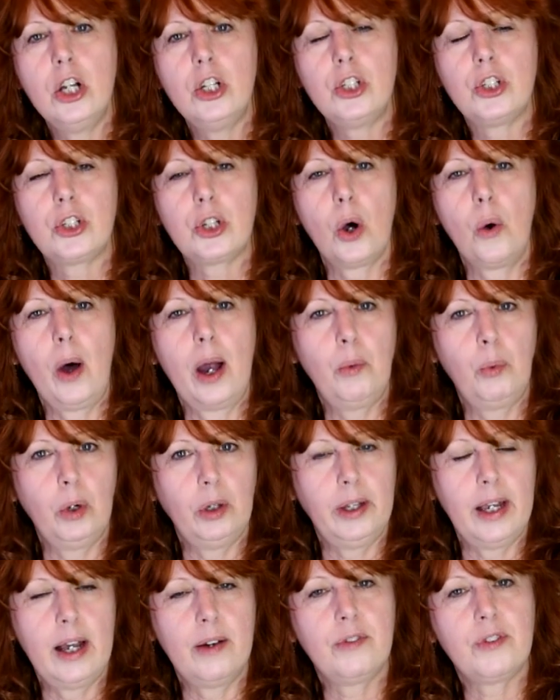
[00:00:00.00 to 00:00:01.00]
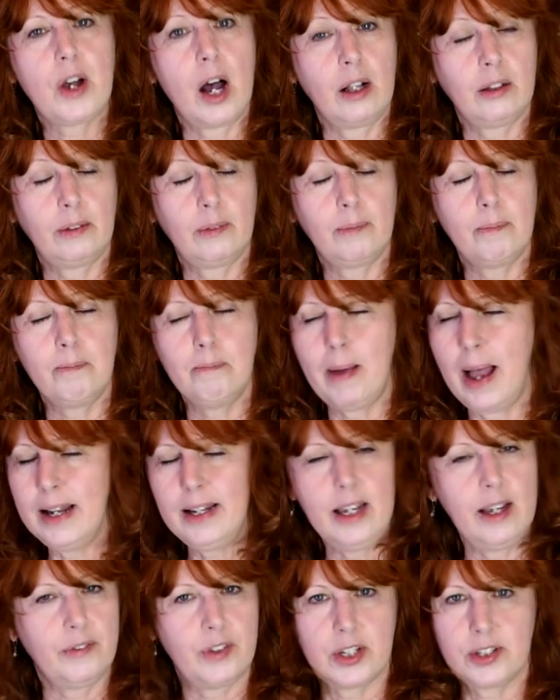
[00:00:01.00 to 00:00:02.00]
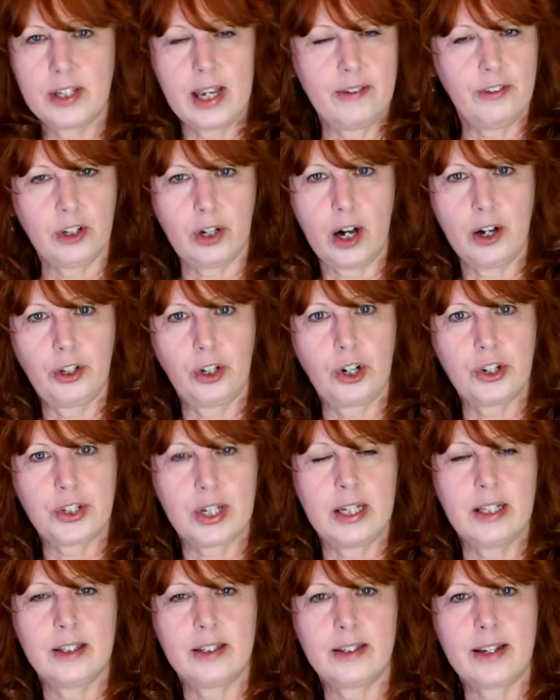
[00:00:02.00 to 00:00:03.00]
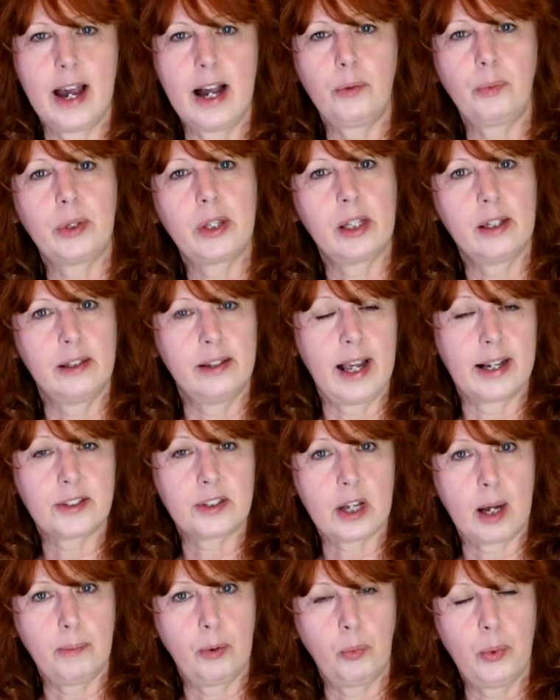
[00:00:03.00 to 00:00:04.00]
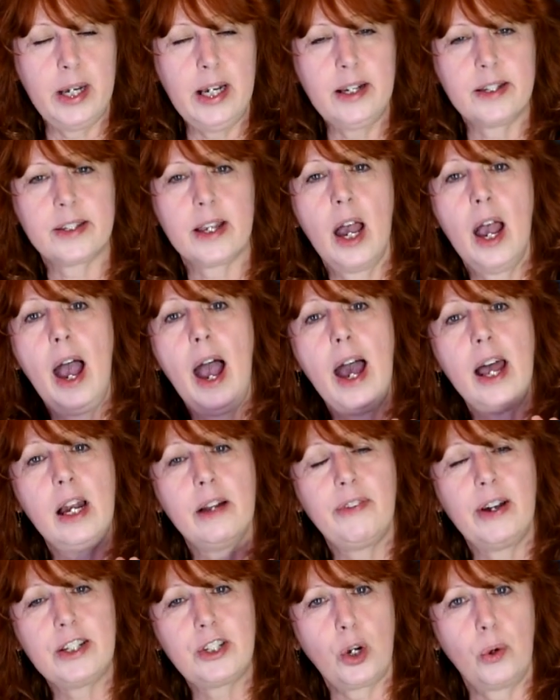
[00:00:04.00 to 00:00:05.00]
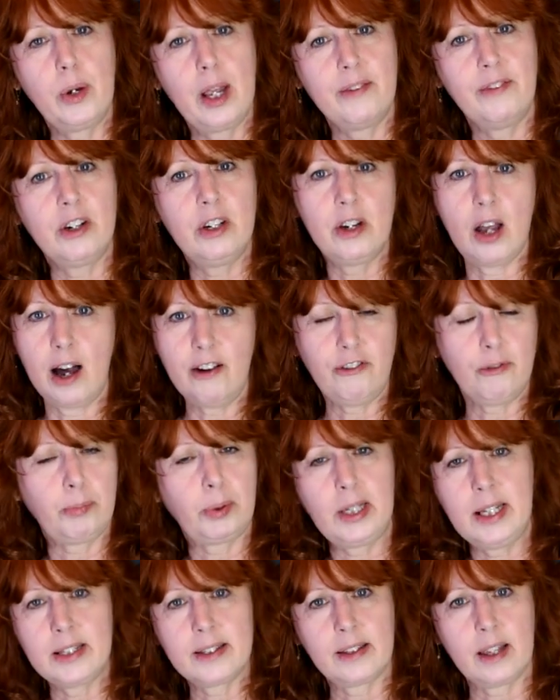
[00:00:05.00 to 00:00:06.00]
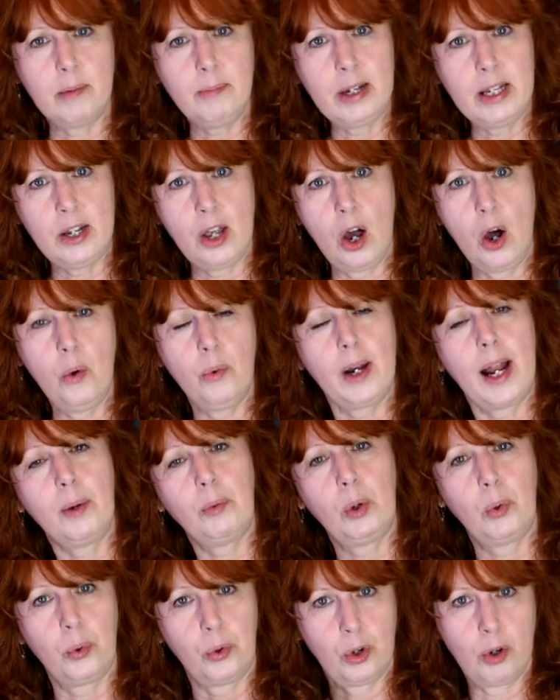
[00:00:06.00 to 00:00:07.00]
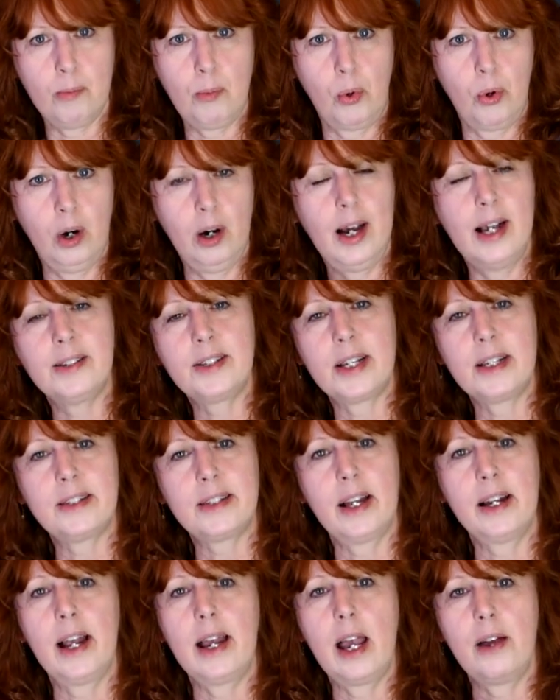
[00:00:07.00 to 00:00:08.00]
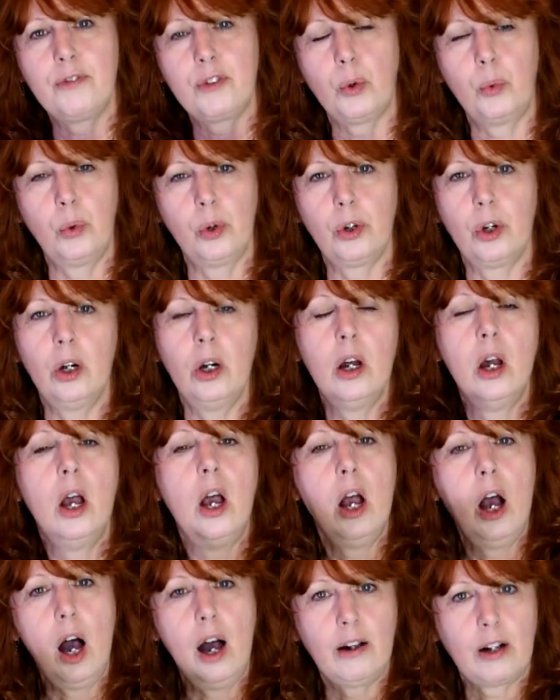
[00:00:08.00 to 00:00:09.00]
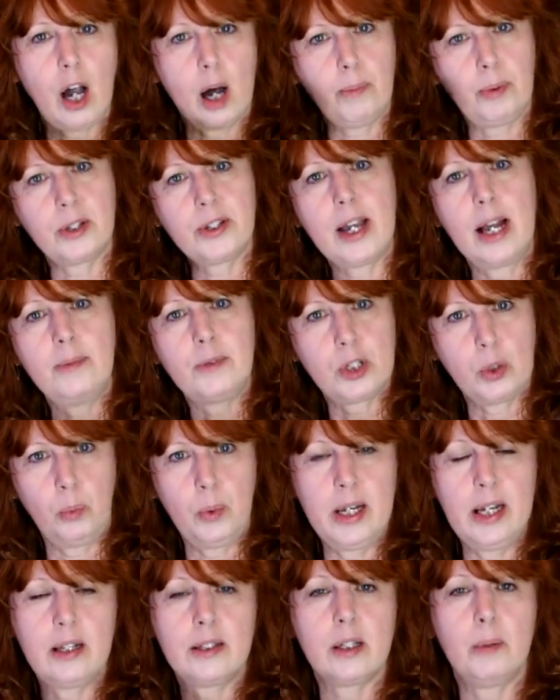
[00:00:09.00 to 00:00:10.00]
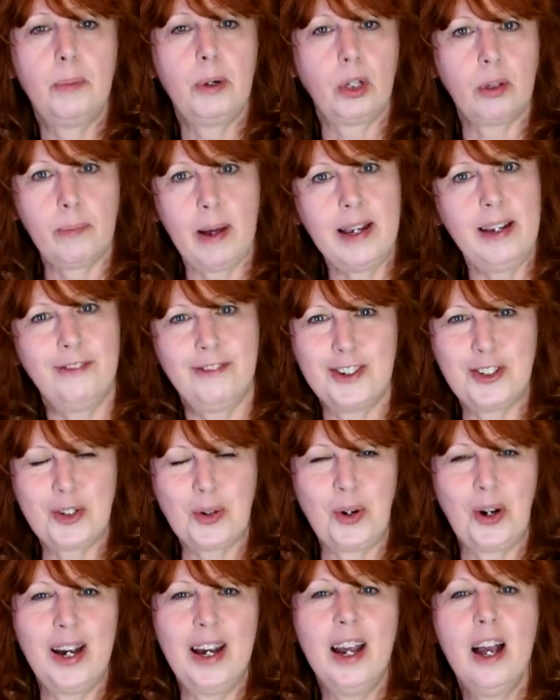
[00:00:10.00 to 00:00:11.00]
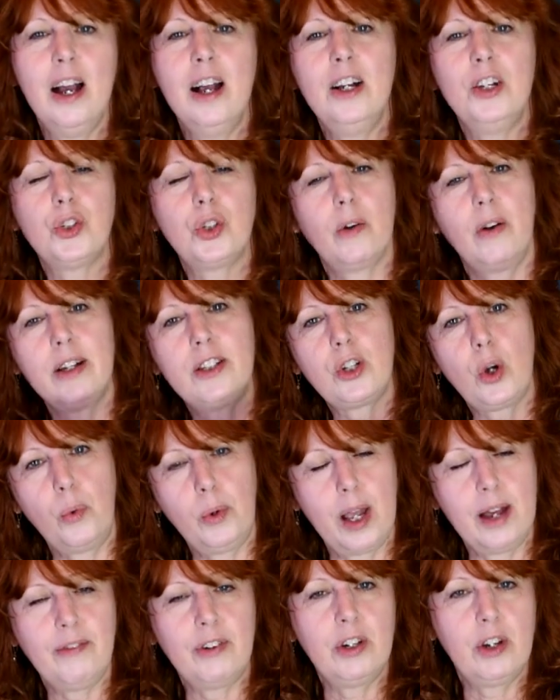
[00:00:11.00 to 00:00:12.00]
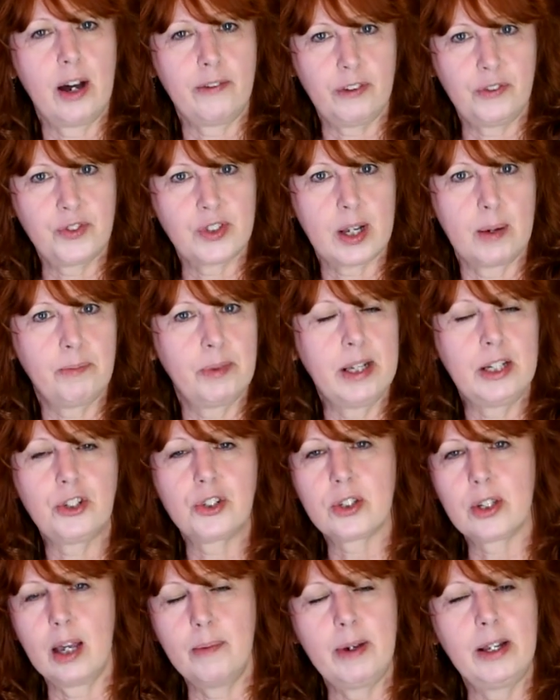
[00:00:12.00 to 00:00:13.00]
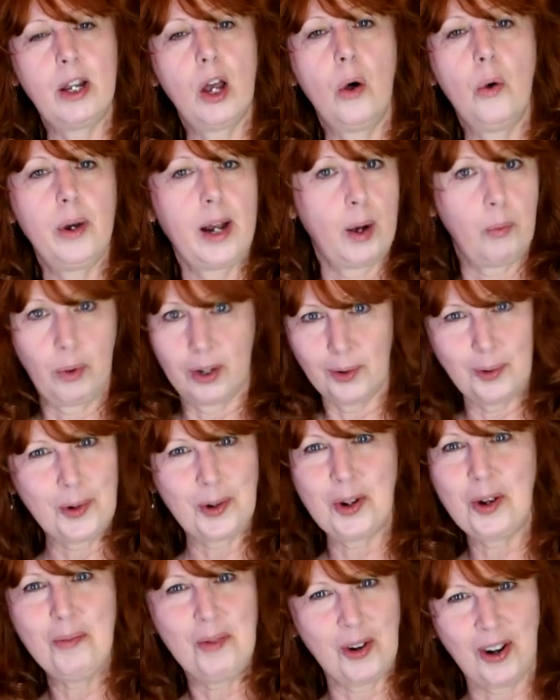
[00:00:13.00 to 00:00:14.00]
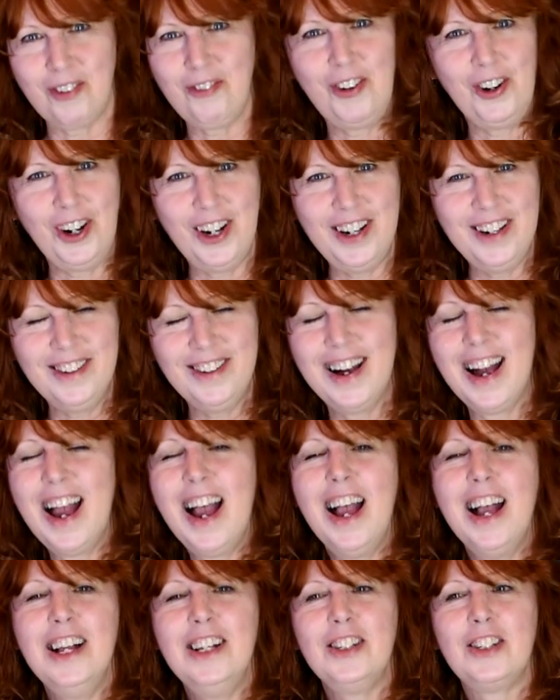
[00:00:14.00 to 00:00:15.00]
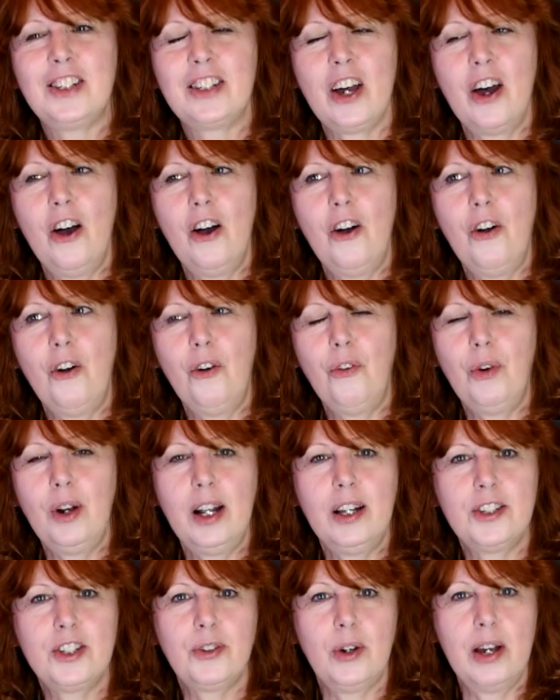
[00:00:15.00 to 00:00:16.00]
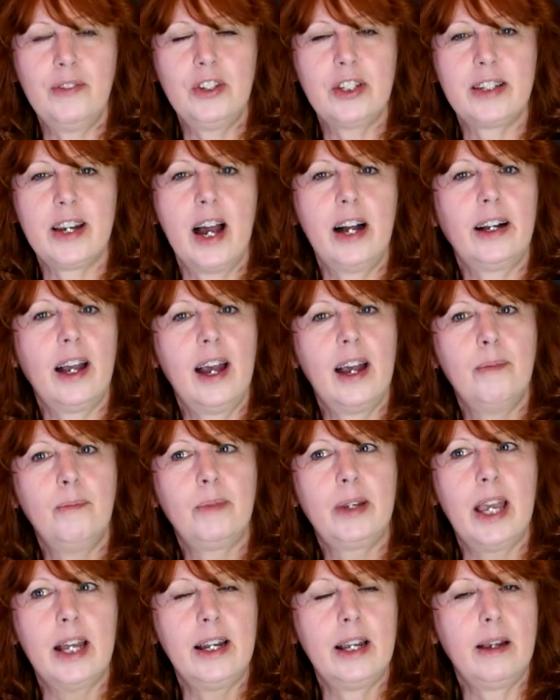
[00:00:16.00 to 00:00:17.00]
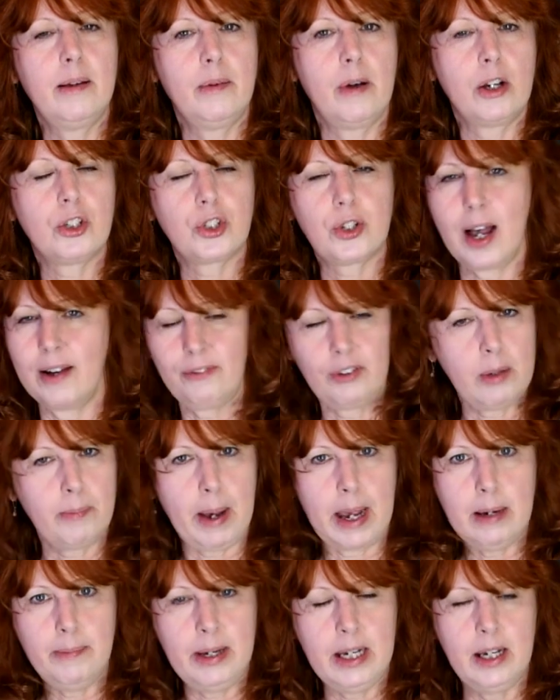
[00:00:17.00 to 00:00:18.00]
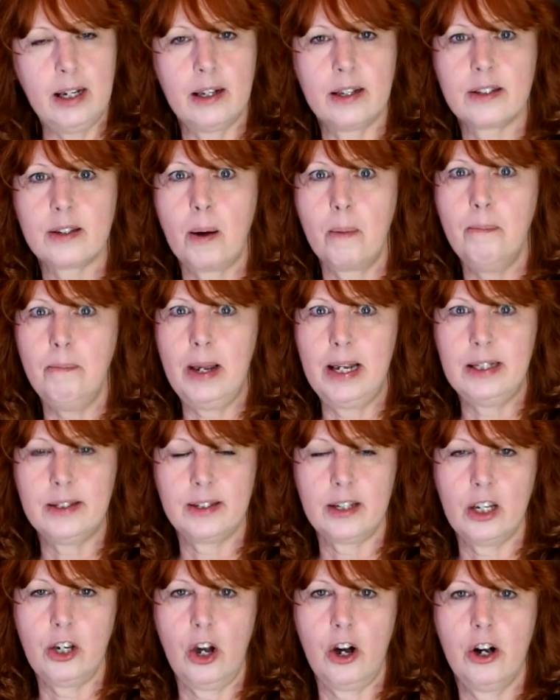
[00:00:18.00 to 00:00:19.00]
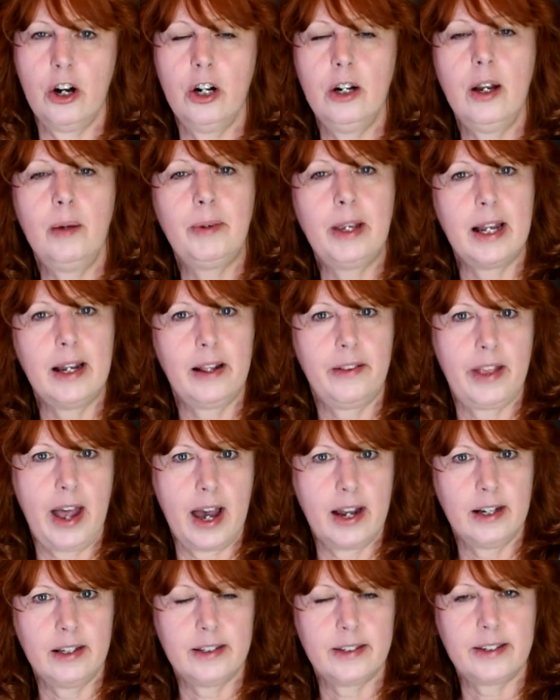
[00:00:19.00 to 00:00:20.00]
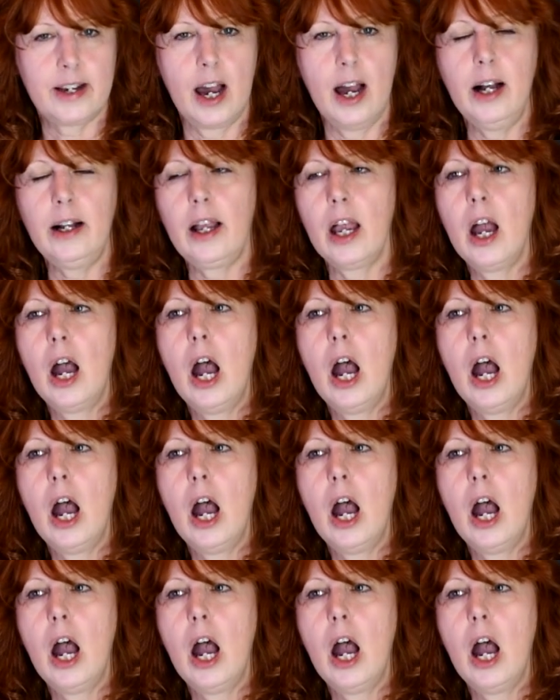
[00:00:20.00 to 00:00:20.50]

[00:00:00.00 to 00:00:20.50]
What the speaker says: So I will have many of the Saver colors in stock within the next couple weeks. And if I don't have enough, please let me know and I will order more. As I said, I have to order a couple times a week to build my inventory. So I don't have enough of something, just let me know and I will order more for you. So what else do I have in stock? I'm getting Softly Baby is amazing yarn. I'm getting that in stock.